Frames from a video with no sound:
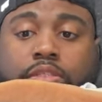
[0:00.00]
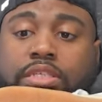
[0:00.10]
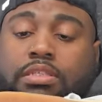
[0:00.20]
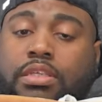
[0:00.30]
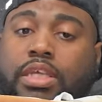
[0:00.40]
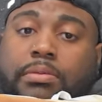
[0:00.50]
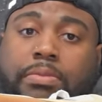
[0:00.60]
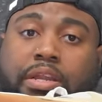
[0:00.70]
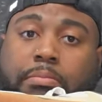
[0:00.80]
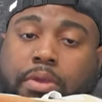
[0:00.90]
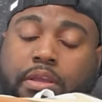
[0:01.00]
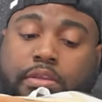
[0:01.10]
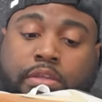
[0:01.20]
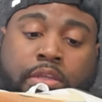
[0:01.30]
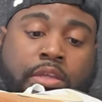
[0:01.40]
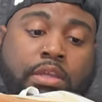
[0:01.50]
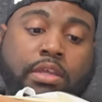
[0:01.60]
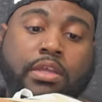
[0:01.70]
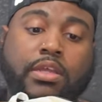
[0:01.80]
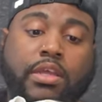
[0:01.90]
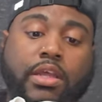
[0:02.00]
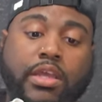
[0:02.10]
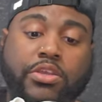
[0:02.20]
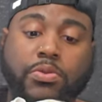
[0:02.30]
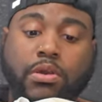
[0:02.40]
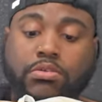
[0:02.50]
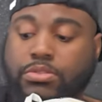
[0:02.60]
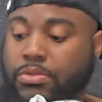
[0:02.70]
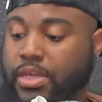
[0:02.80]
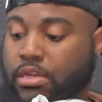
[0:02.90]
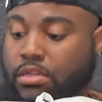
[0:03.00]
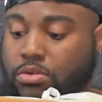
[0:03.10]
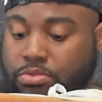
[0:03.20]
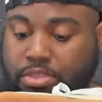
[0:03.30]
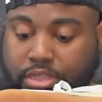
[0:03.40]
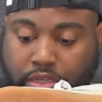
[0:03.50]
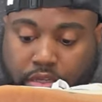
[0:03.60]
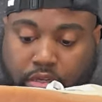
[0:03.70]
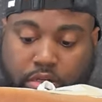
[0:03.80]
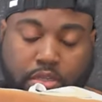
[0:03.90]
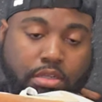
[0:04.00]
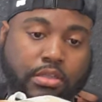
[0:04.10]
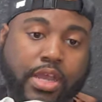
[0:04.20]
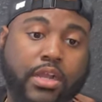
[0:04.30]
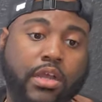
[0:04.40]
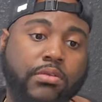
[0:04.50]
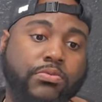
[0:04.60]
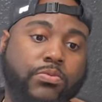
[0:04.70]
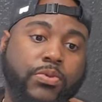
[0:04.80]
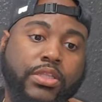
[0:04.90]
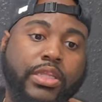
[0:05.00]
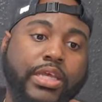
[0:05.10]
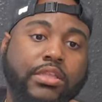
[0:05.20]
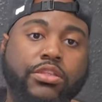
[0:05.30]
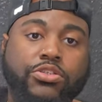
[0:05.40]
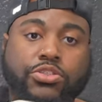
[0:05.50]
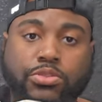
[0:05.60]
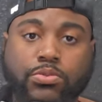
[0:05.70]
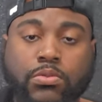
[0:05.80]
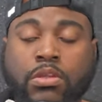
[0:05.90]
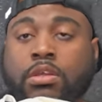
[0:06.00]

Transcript: just to keep that in mind. And you also get a little sticker that comes within the shoe